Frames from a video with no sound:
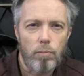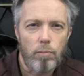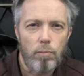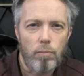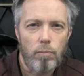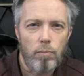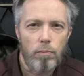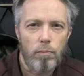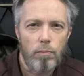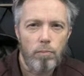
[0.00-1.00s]

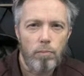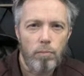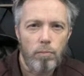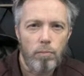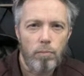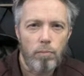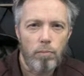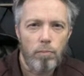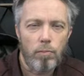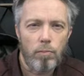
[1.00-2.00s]

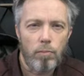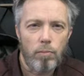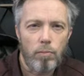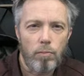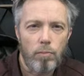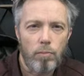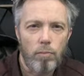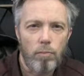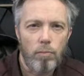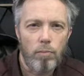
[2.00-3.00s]

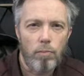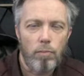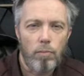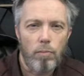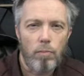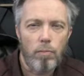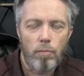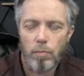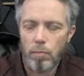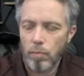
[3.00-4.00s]

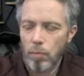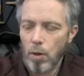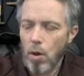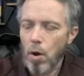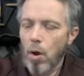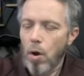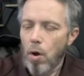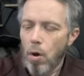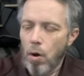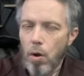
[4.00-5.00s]

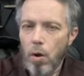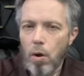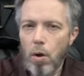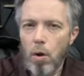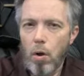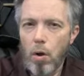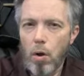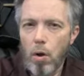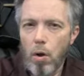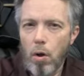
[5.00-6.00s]

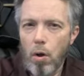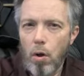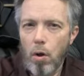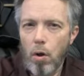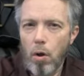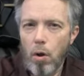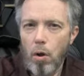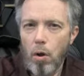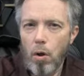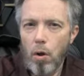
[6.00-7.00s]

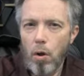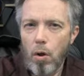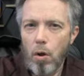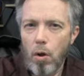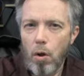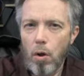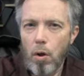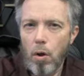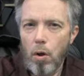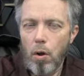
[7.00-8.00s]
This person isn't speaking.